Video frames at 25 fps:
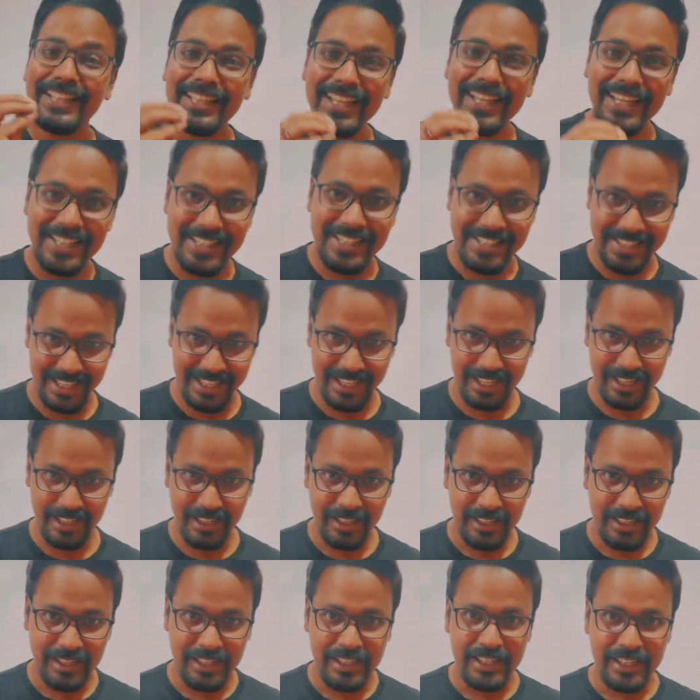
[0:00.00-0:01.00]
that cell,
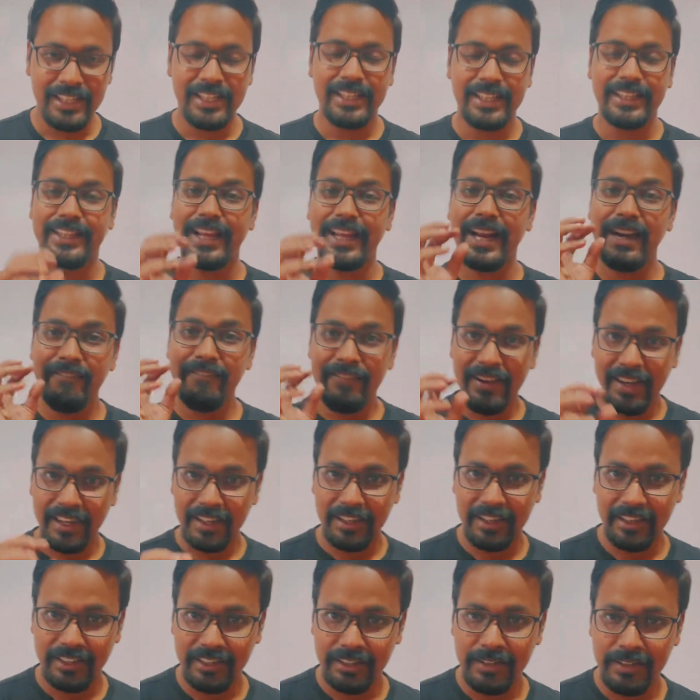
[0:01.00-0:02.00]
that
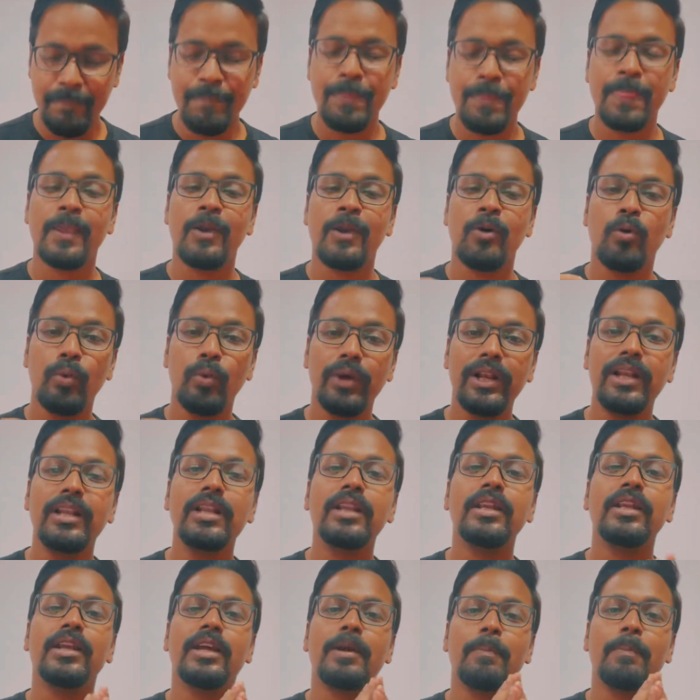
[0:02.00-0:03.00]
vector will
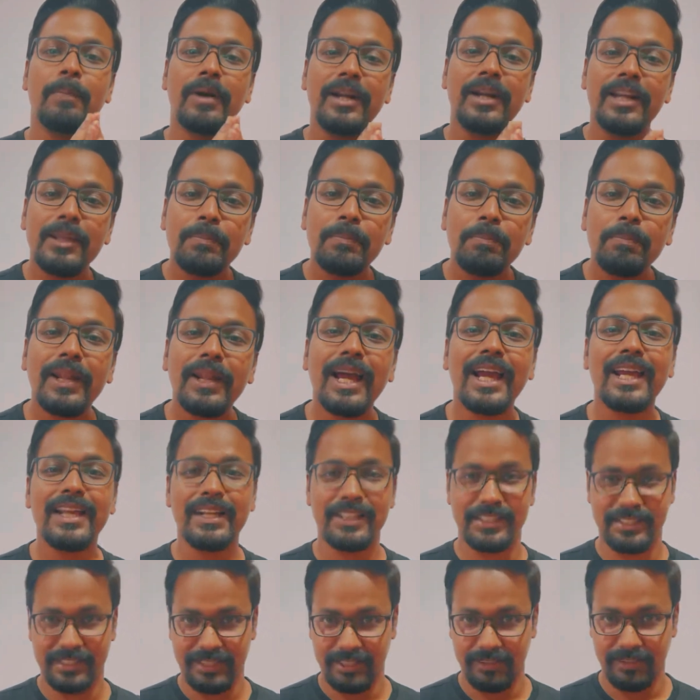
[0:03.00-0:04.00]
multiply
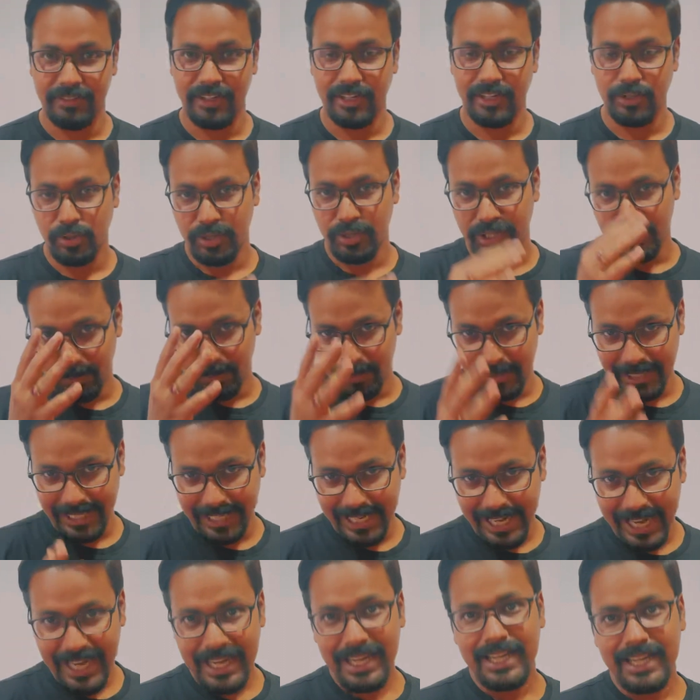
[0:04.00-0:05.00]
itself. It will
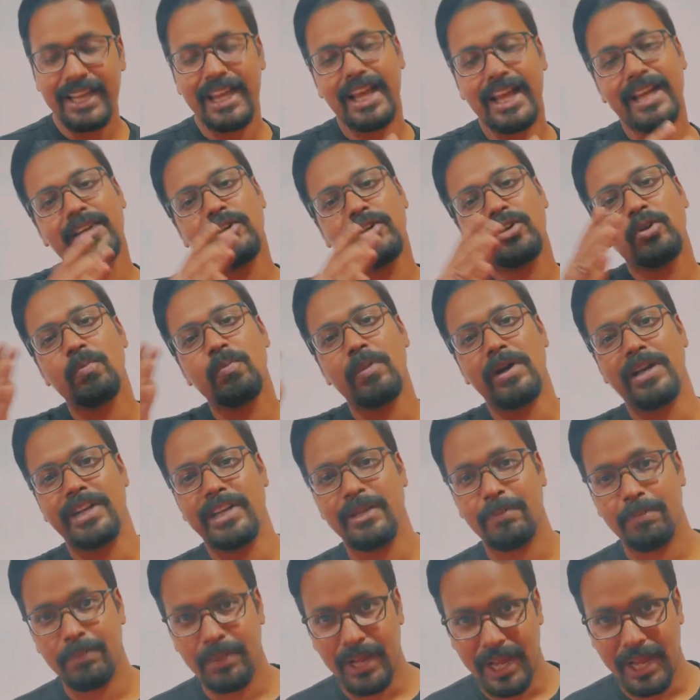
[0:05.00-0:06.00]
replicate and it will
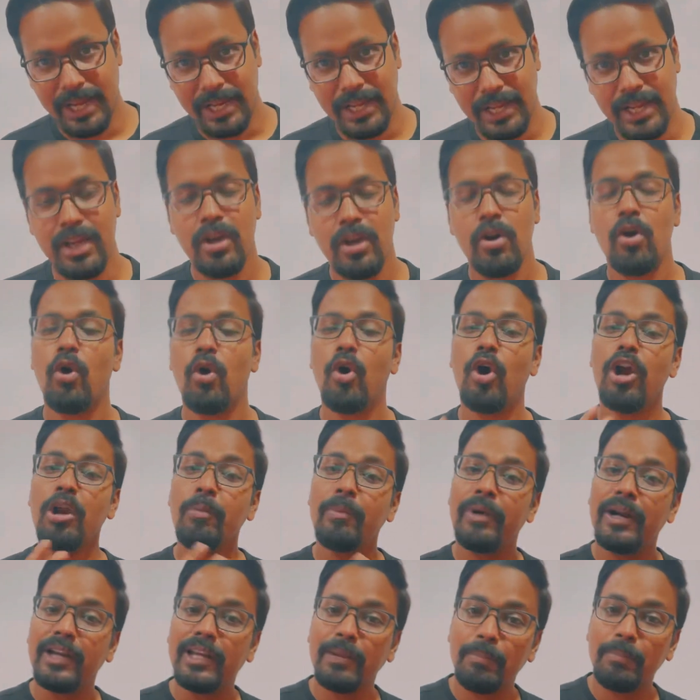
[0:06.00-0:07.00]
multiply. On
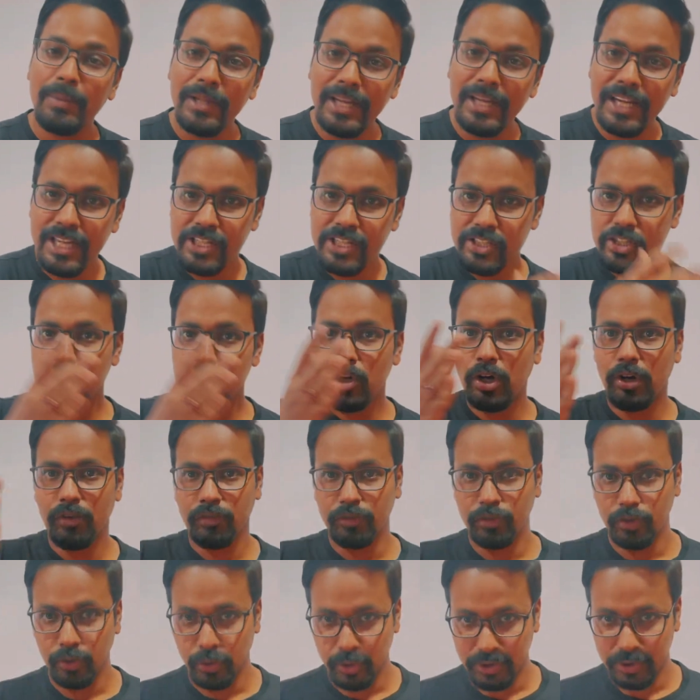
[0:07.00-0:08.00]
multiplication of
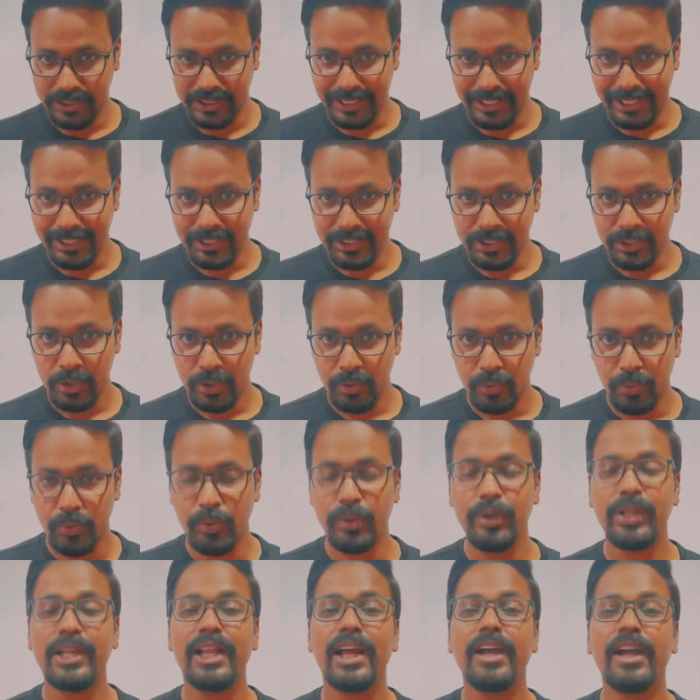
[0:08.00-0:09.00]
those cells, we
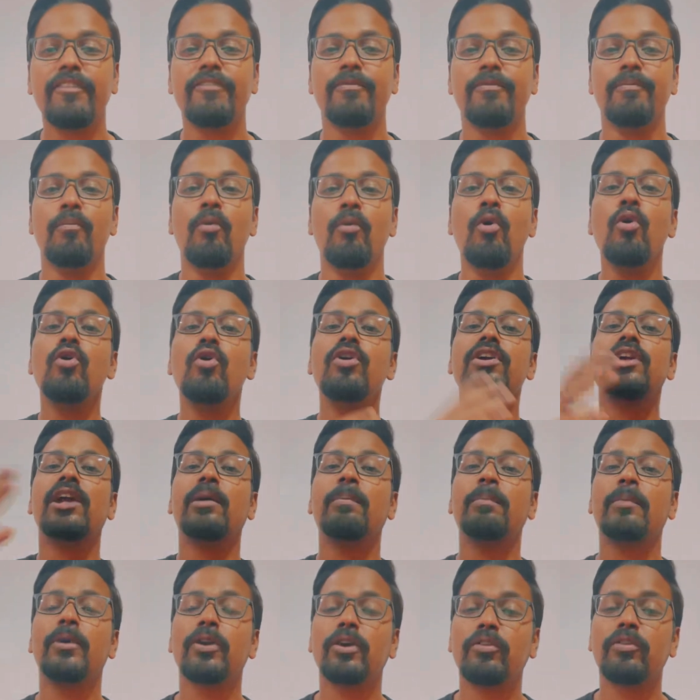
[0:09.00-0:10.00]
will have more
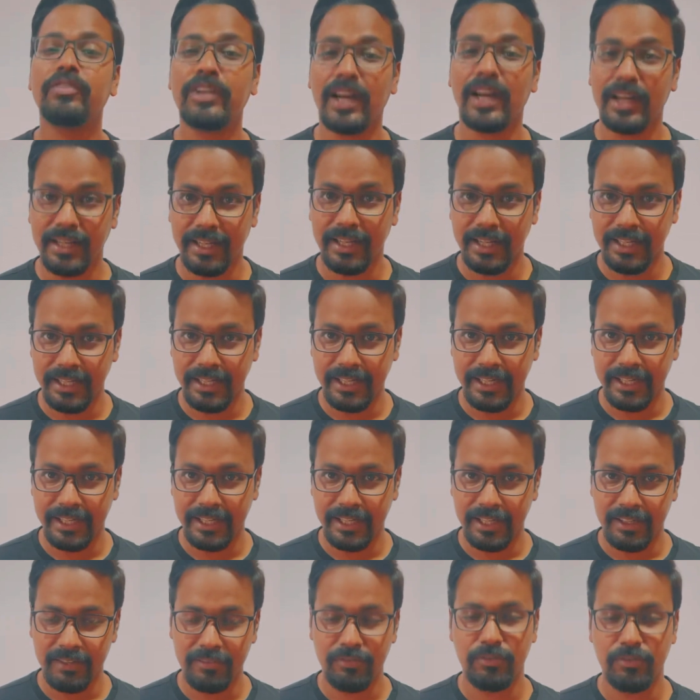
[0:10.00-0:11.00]
number of target
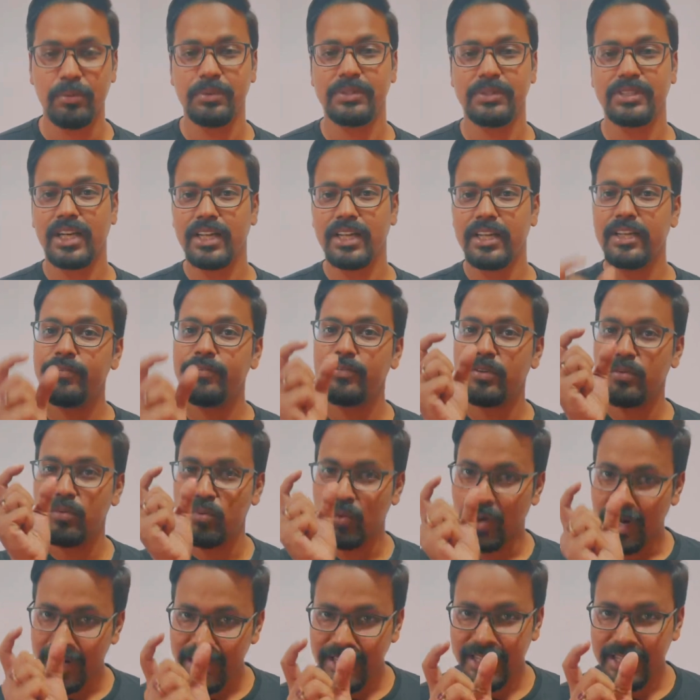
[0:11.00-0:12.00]
DNA. Starting from
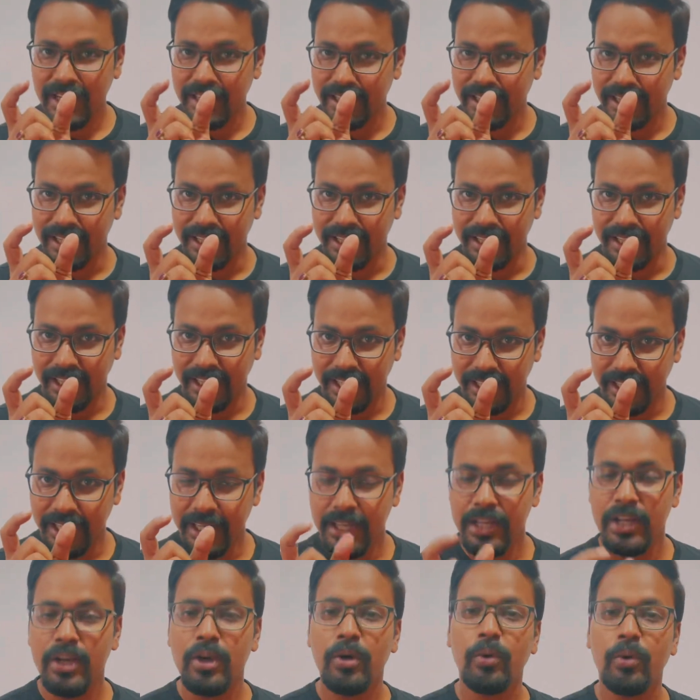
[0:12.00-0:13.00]
one target DNA,
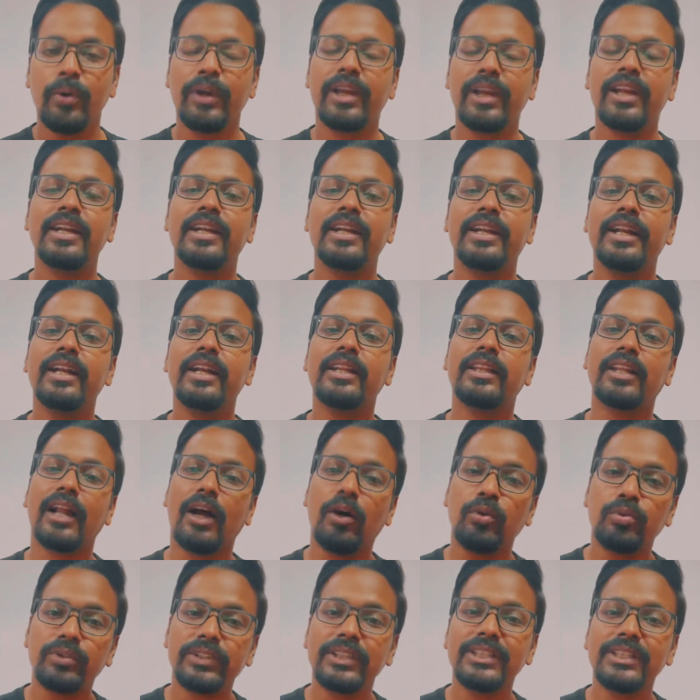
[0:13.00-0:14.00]
we can create
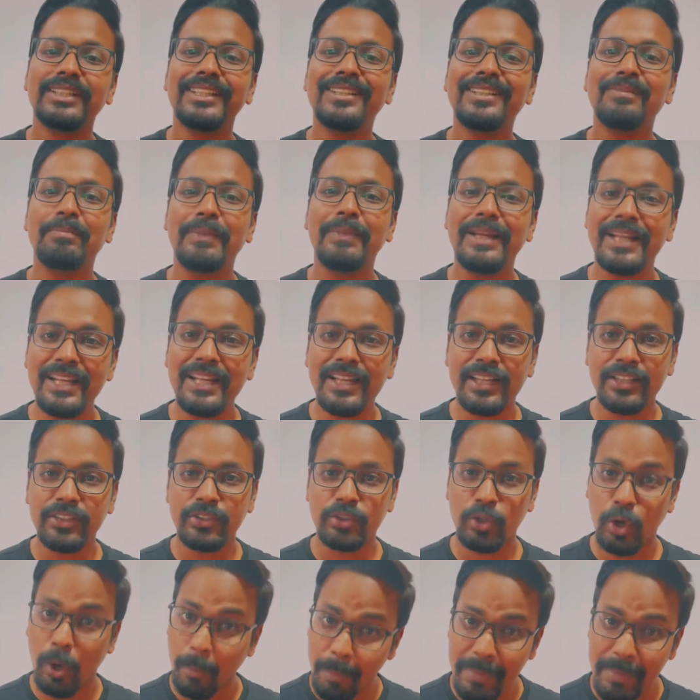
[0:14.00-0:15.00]
thousands and millions
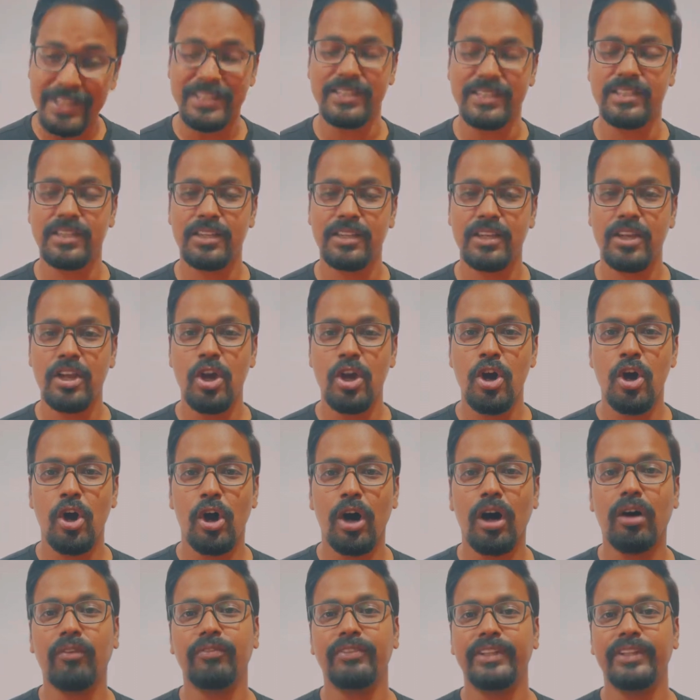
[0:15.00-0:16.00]
copies
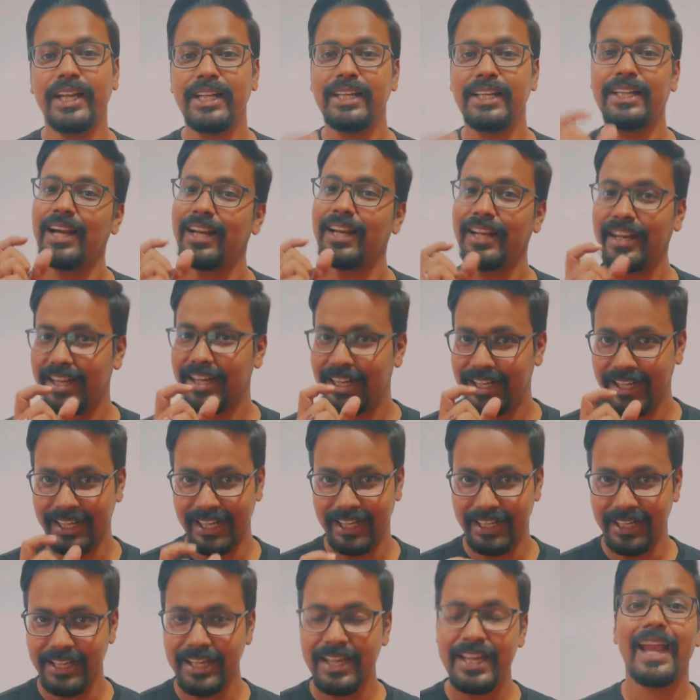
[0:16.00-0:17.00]
of that target
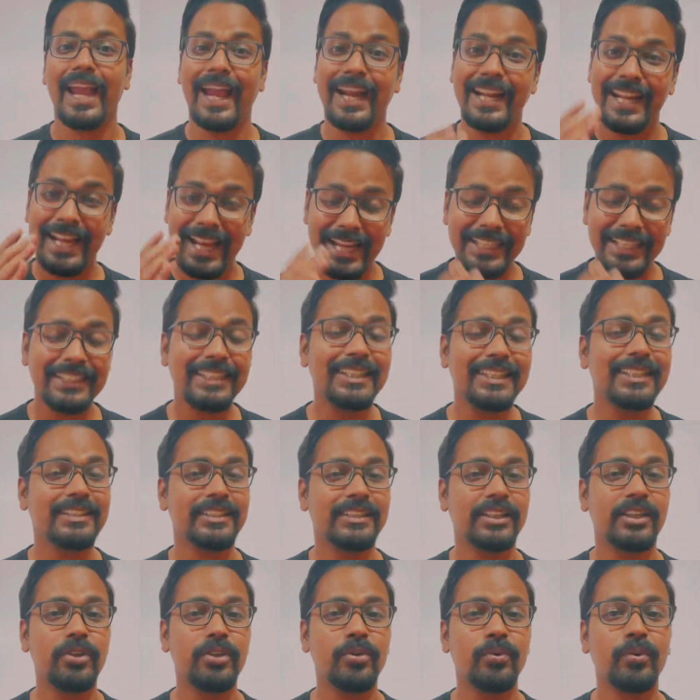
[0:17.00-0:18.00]
DNA, and as a
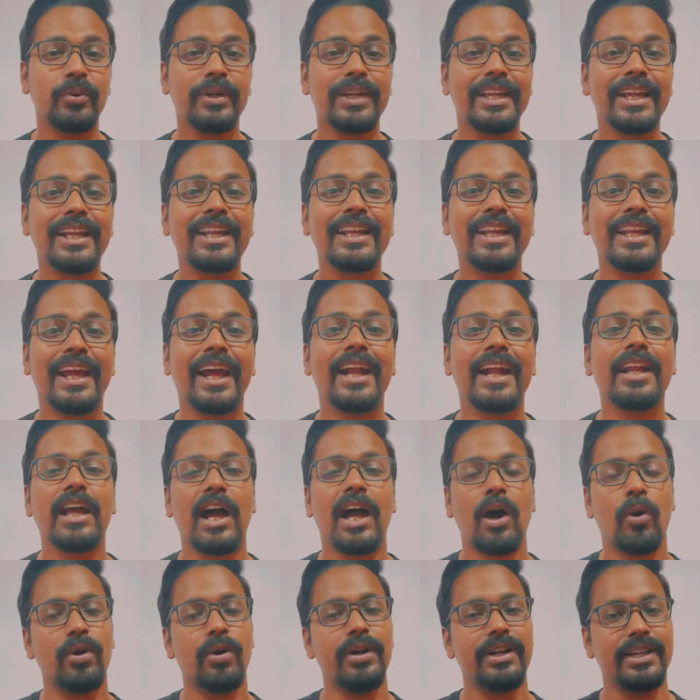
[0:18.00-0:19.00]
result, we can get
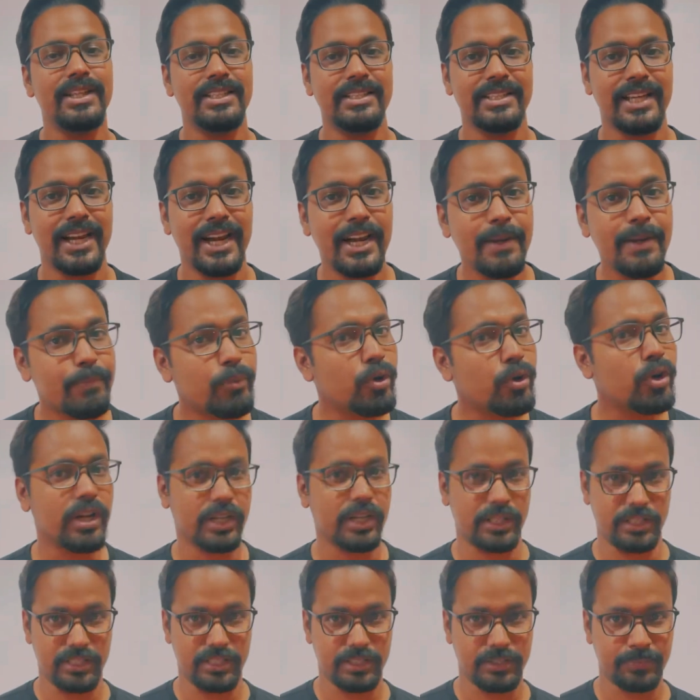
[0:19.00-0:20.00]
our desired
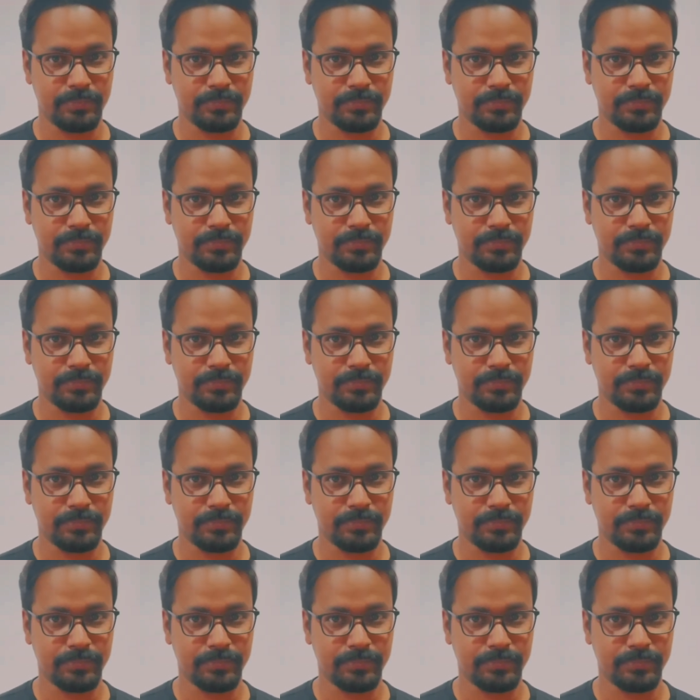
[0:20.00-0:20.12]
product.